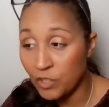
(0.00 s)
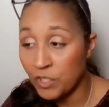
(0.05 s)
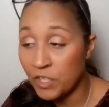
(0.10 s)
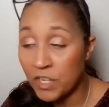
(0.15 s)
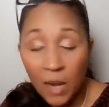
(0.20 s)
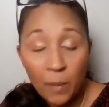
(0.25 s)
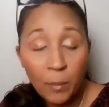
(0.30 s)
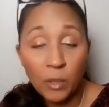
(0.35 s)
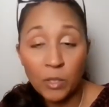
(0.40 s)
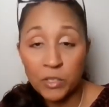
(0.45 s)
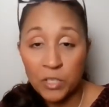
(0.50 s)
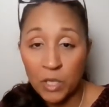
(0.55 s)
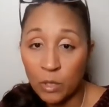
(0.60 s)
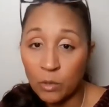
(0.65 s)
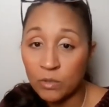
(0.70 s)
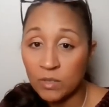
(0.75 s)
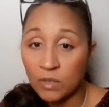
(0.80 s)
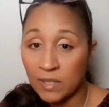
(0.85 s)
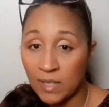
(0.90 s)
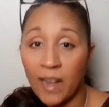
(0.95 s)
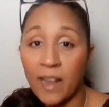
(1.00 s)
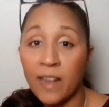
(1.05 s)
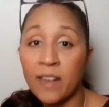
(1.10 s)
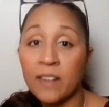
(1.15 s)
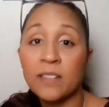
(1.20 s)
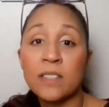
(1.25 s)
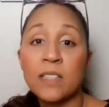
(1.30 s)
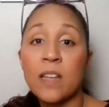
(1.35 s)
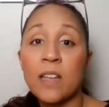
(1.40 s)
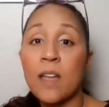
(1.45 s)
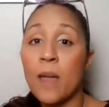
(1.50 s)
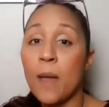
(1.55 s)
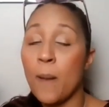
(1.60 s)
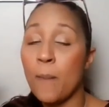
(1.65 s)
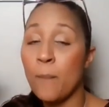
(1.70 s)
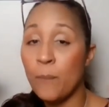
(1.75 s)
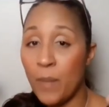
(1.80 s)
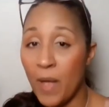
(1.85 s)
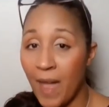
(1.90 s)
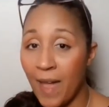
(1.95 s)
double tote sized
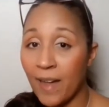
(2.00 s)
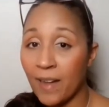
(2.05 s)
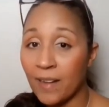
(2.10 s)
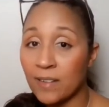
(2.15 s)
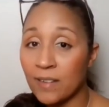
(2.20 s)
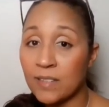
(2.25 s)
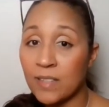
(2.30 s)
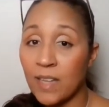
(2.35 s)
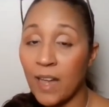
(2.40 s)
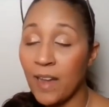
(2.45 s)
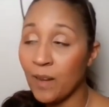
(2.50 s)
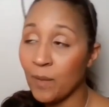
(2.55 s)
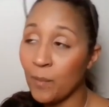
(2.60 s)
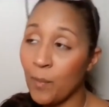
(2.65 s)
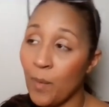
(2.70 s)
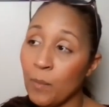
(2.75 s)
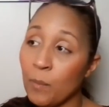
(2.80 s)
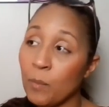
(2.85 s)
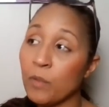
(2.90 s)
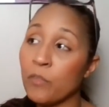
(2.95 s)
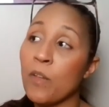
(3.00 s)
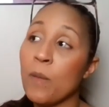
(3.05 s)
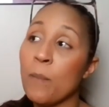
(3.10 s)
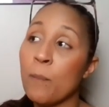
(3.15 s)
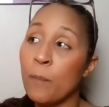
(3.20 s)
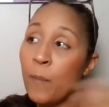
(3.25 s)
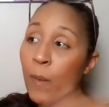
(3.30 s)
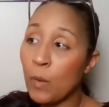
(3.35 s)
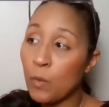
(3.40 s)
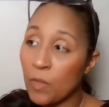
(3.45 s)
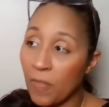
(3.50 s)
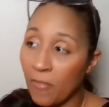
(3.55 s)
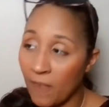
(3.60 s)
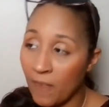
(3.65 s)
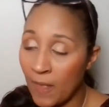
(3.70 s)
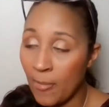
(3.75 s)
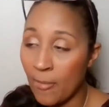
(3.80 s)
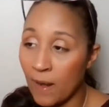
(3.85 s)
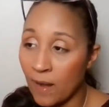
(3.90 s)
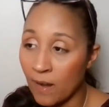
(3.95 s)
bags, I could probably fit both
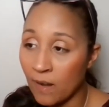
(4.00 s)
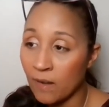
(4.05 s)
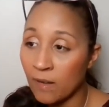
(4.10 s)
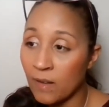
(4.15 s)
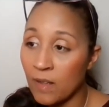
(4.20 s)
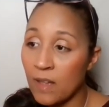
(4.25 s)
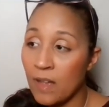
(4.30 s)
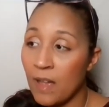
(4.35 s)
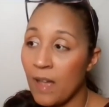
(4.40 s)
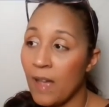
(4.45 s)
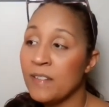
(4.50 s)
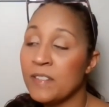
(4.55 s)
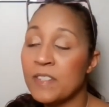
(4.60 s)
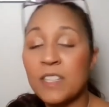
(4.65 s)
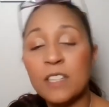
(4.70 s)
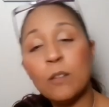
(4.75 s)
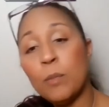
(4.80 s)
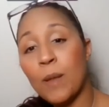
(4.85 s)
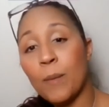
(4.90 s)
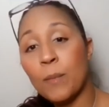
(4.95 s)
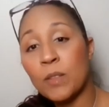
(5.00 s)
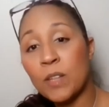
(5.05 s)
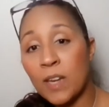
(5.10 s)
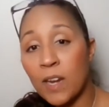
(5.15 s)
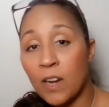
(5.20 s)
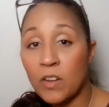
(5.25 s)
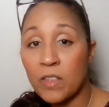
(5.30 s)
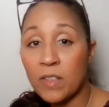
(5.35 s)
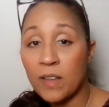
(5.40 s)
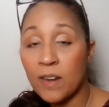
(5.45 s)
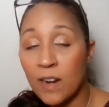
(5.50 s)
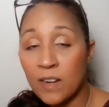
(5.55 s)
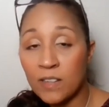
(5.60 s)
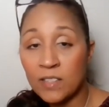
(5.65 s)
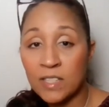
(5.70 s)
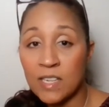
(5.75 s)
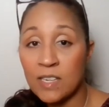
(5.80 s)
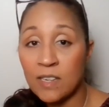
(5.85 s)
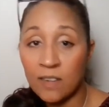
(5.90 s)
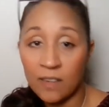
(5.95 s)
in there and still be able to carry the car
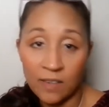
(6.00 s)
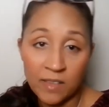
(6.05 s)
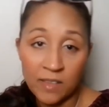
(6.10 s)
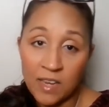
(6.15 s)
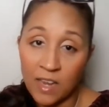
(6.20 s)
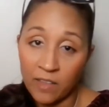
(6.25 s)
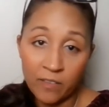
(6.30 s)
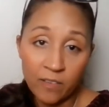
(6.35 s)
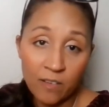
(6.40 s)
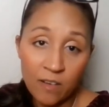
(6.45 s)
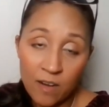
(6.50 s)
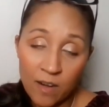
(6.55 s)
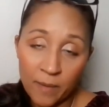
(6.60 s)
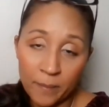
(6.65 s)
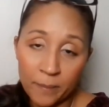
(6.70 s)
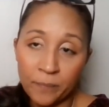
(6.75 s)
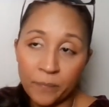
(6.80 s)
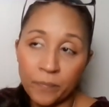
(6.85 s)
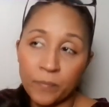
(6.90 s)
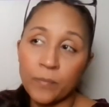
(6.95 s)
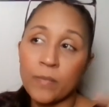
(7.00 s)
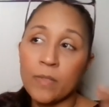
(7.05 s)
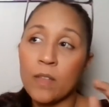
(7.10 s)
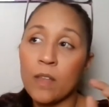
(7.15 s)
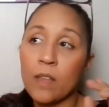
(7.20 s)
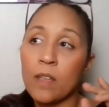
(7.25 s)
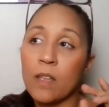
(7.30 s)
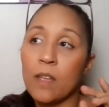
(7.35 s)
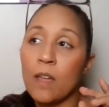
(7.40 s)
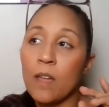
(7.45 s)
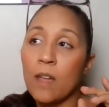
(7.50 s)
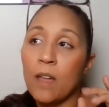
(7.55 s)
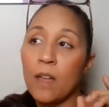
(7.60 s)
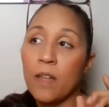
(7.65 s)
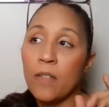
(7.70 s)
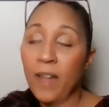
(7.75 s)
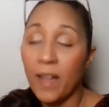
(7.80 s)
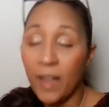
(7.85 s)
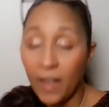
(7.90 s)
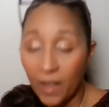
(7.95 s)
seat on the other arm.
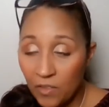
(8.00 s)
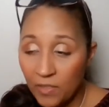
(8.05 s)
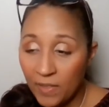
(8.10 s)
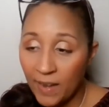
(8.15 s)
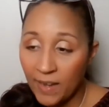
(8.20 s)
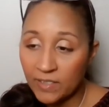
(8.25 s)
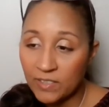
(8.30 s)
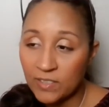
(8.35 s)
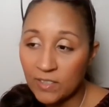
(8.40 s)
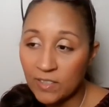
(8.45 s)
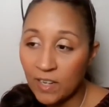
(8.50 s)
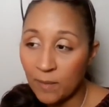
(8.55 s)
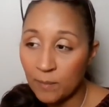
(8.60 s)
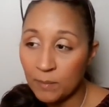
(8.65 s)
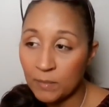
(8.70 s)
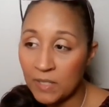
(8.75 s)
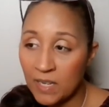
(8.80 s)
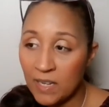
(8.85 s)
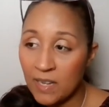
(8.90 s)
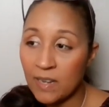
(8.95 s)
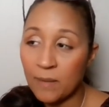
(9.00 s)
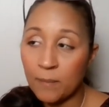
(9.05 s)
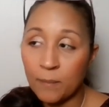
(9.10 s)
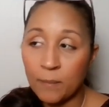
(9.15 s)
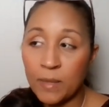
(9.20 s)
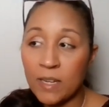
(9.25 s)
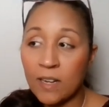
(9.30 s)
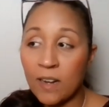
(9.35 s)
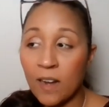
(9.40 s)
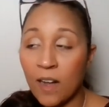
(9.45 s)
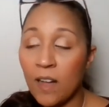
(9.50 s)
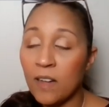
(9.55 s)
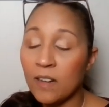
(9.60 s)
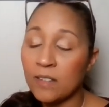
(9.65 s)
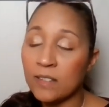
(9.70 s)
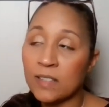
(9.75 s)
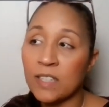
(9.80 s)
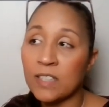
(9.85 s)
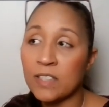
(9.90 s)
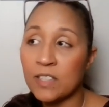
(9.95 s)
The health hazard comes in
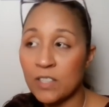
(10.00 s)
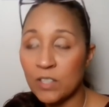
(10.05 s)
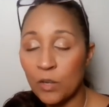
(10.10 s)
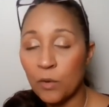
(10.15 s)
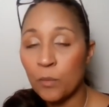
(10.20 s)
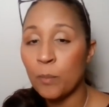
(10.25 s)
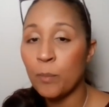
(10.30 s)
because it's so